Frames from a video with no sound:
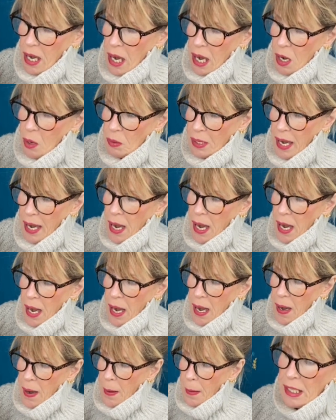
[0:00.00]
Okay,
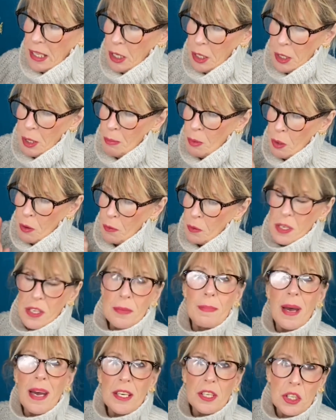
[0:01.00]
uh, clear the move was
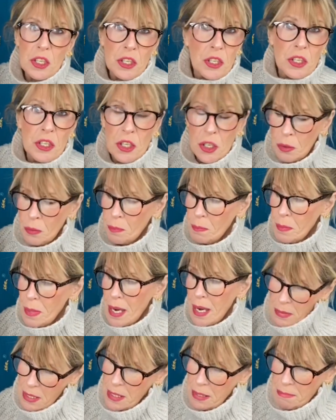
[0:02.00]
made to suit Me
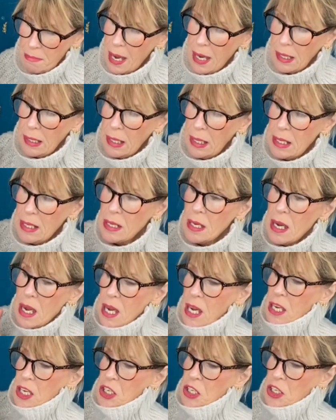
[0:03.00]
Meghan
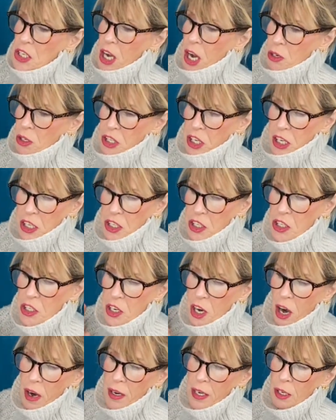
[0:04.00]
so she could
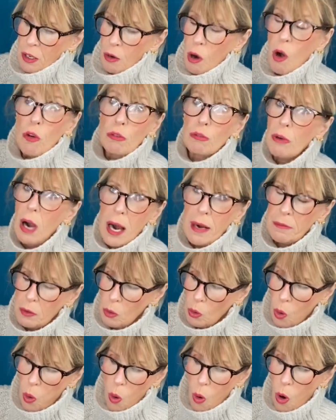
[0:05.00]
star in her own rival
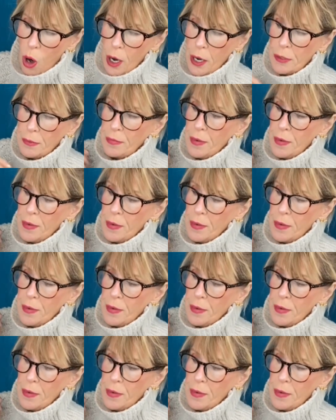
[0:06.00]
court.